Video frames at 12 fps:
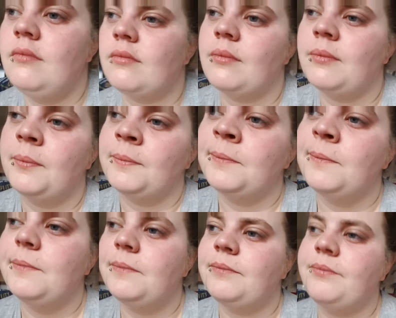
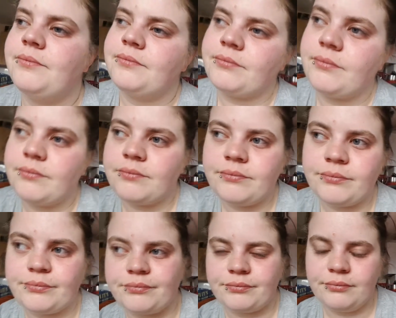
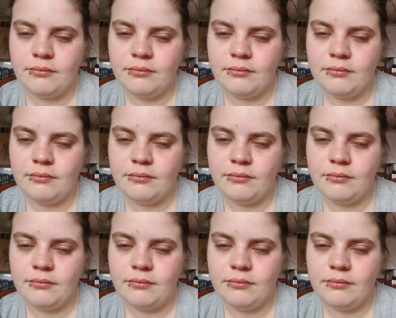(silence)